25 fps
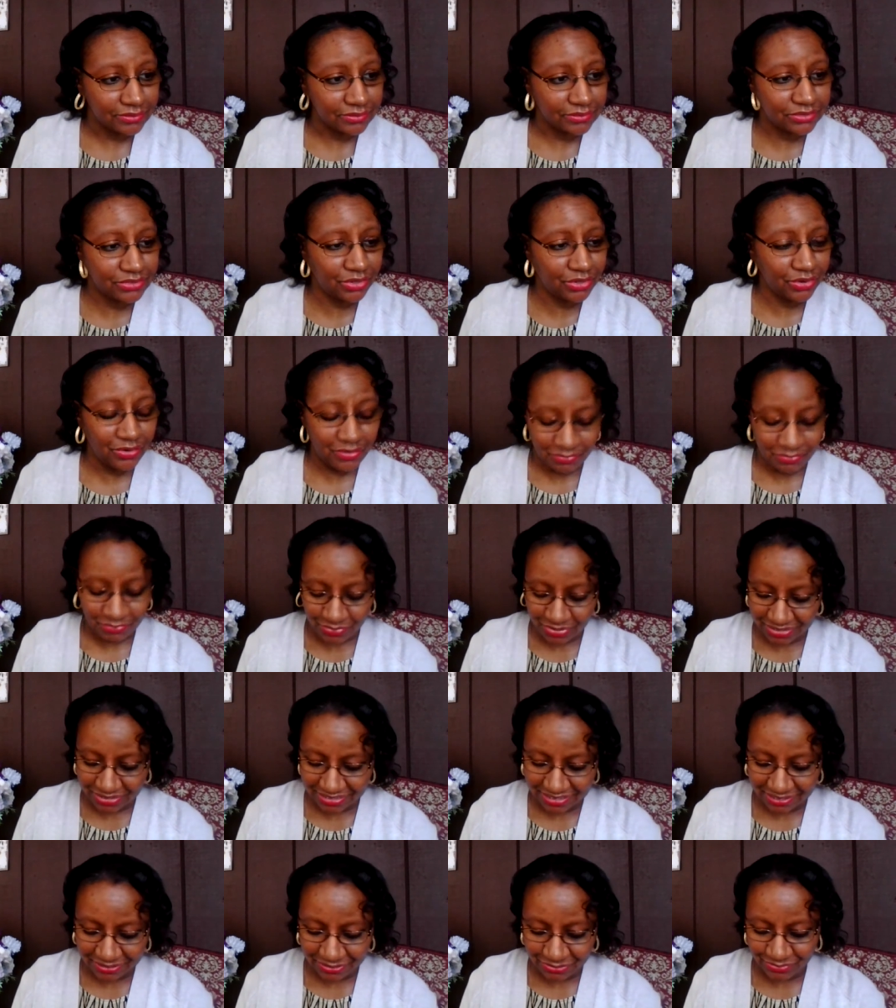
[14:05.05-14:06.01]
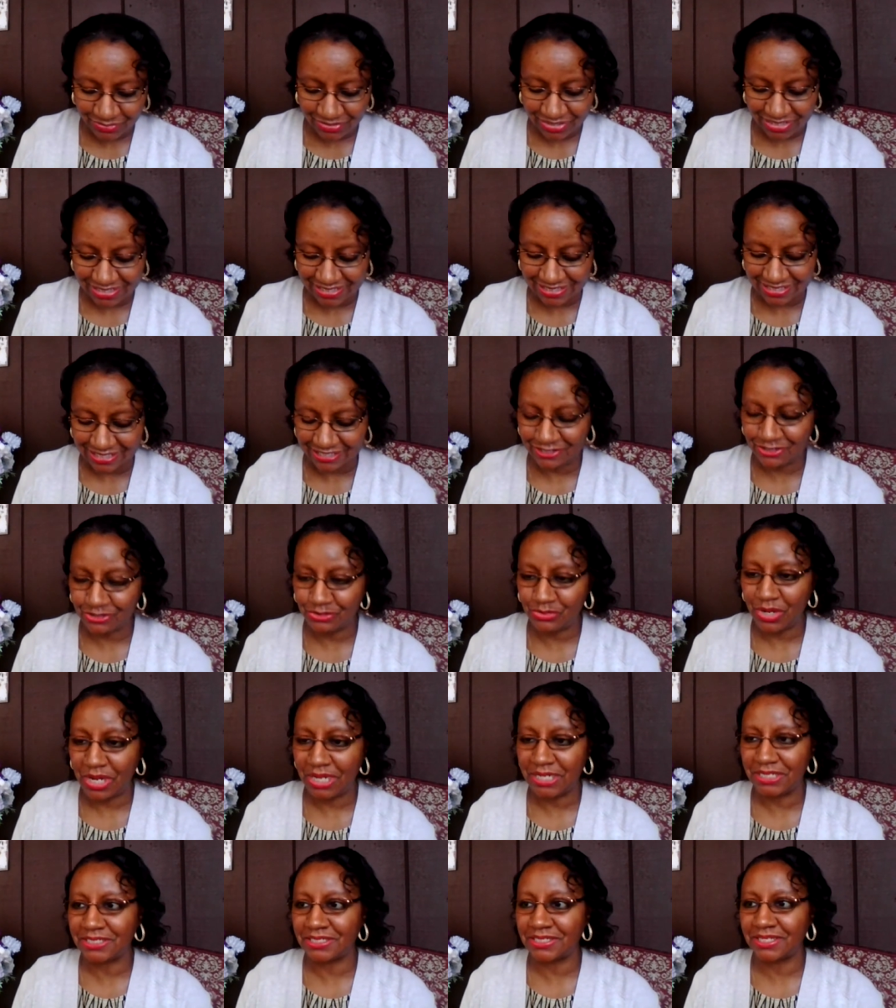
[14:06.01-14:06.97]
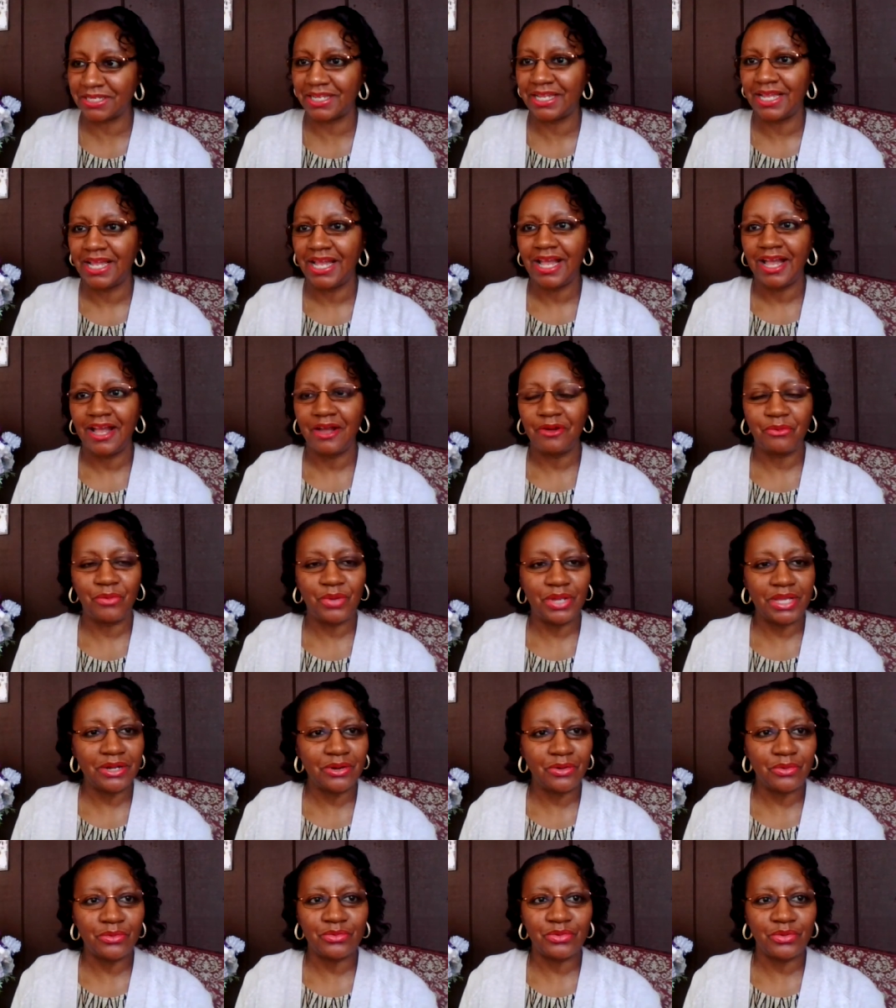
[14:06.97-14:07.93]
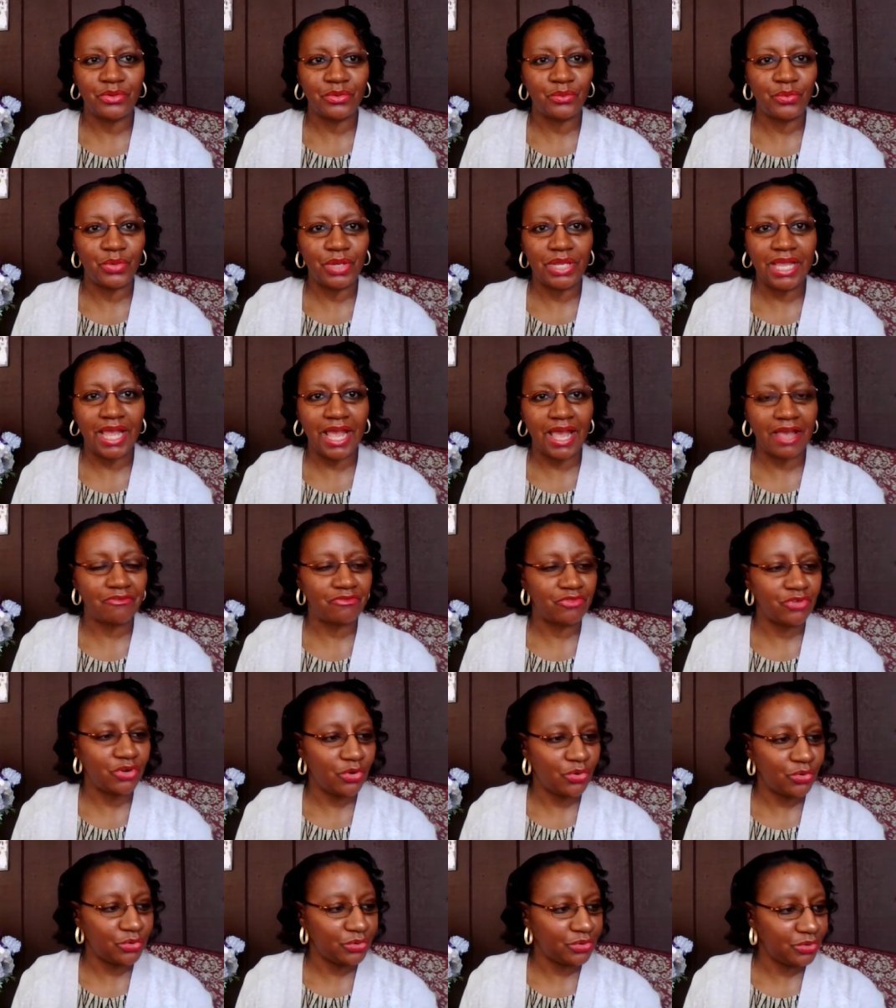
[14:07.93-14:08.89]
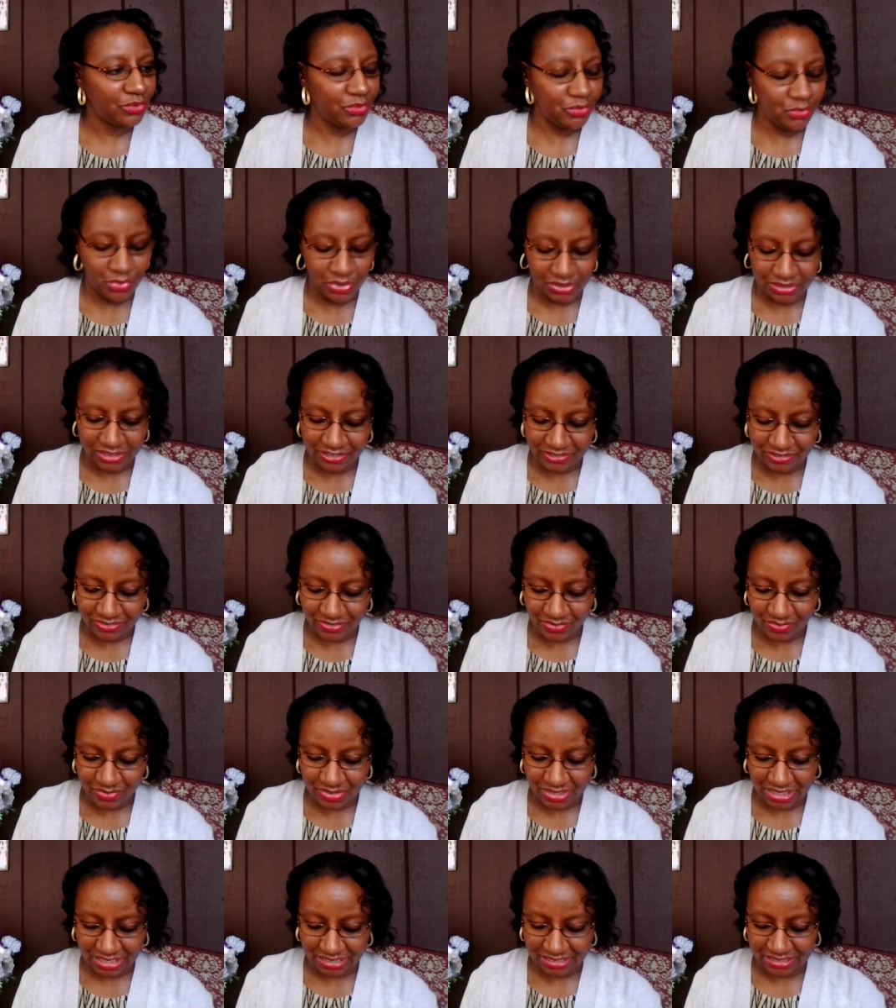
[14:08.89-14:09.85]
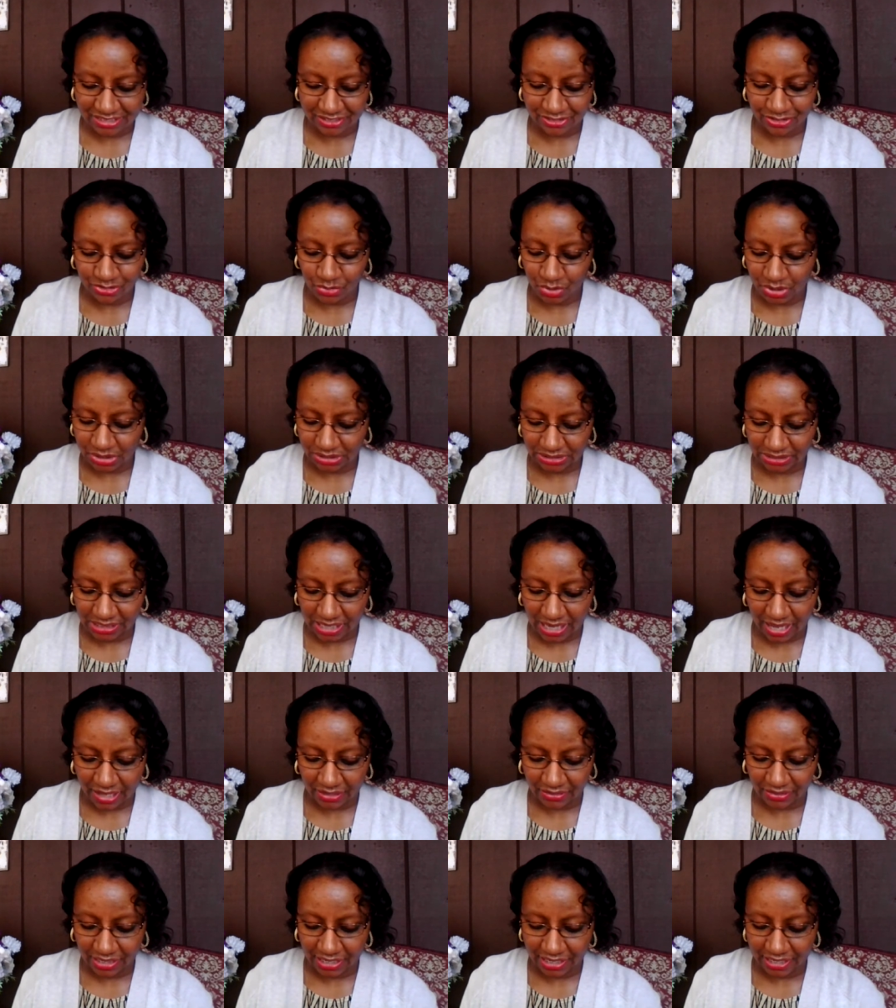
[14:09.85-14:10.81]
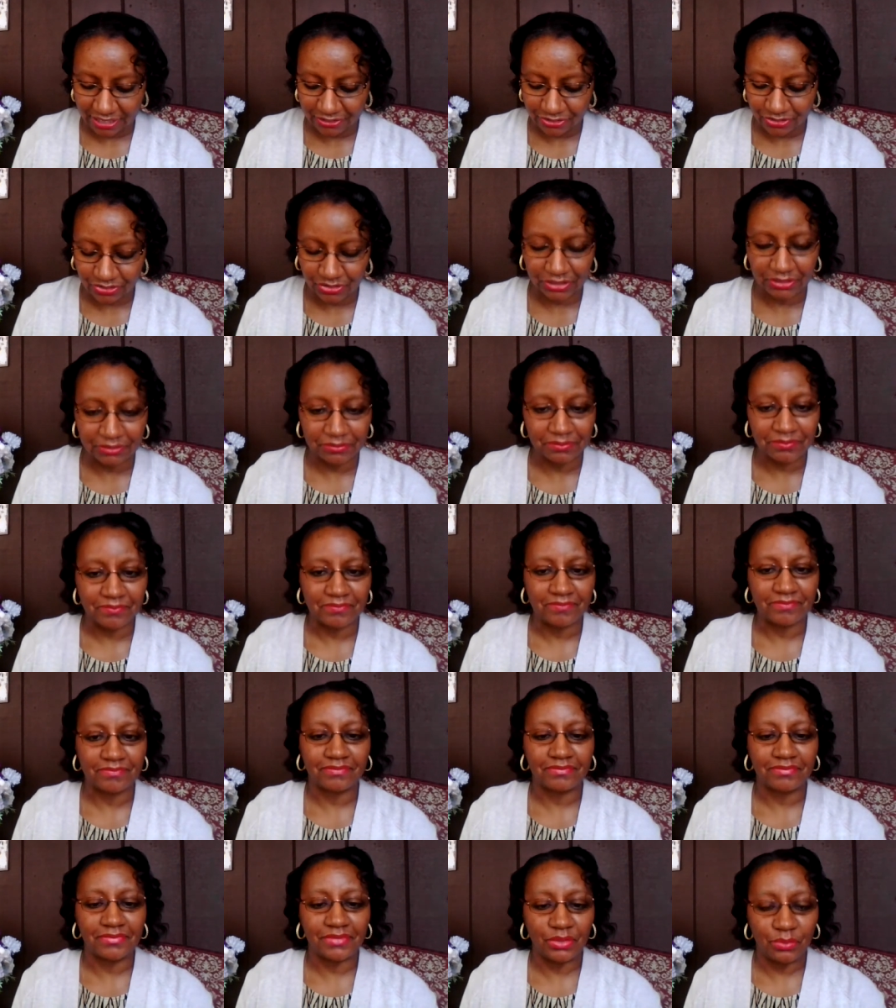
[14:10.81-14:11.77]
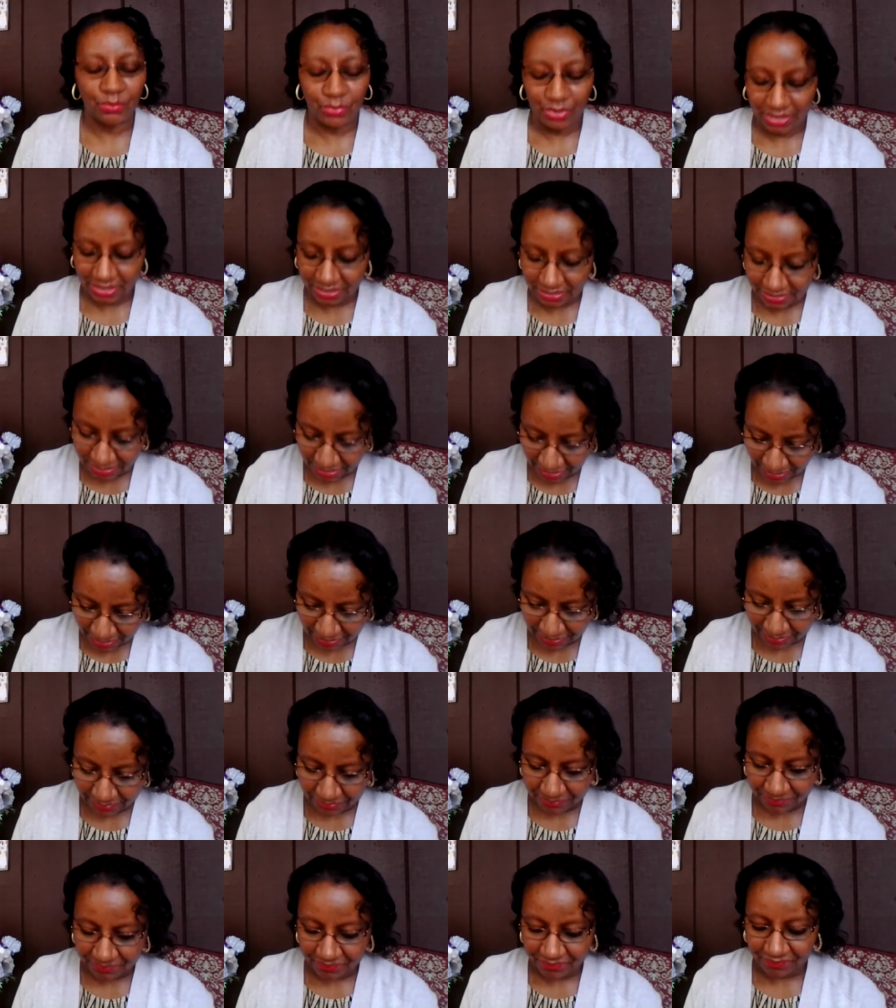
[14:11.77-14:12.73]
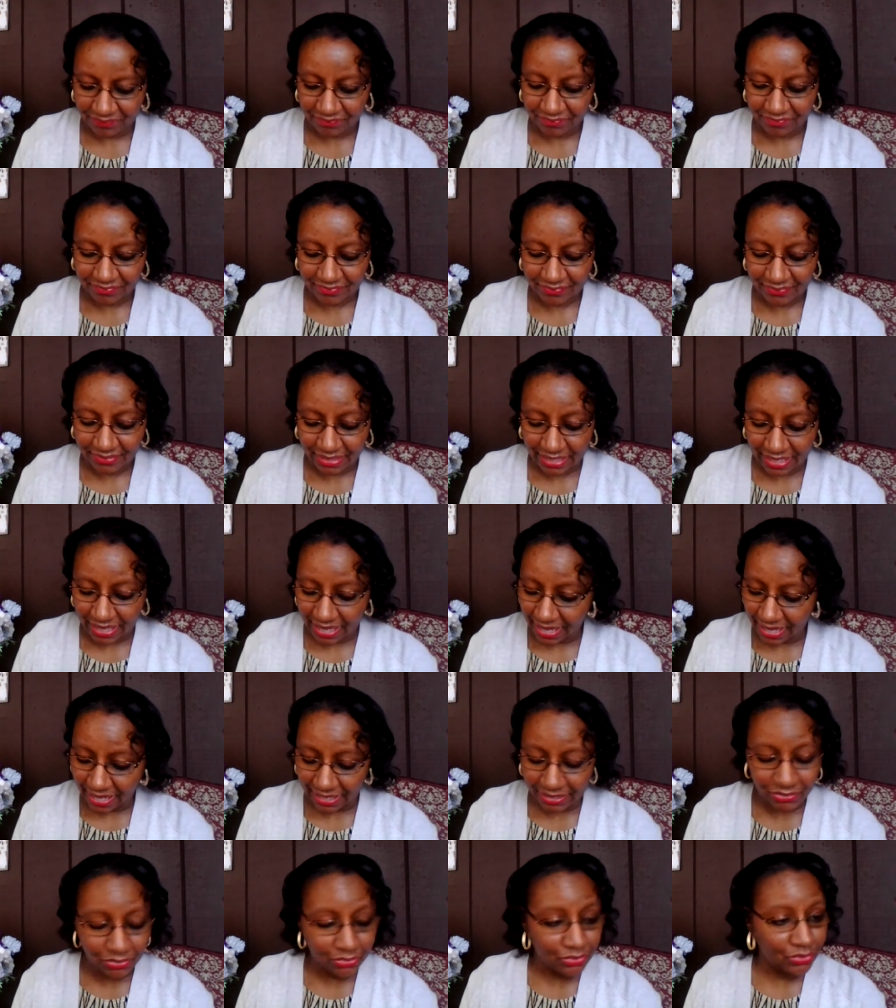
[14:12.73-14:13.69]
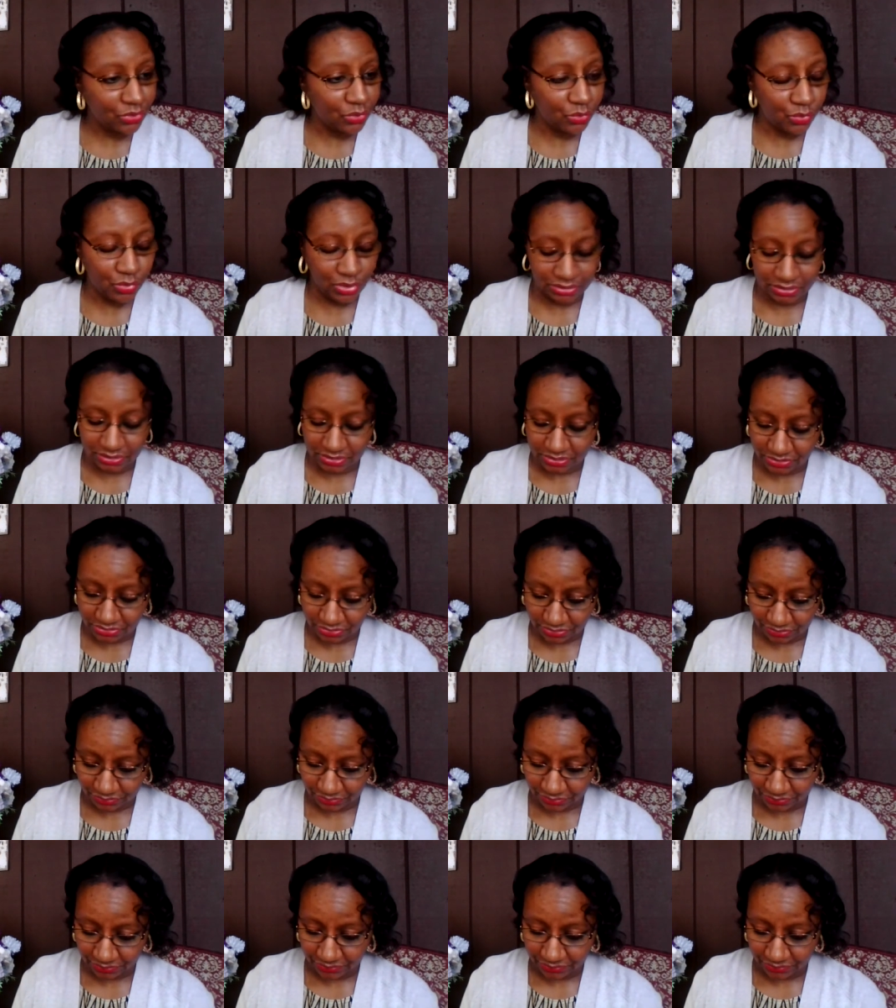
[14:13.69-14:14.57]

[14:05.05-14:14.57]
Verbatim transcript: So if we're dealing with a situation, we don't we have no clue what to do with that situation, how to handle it. We could tell him, I don't know what to do.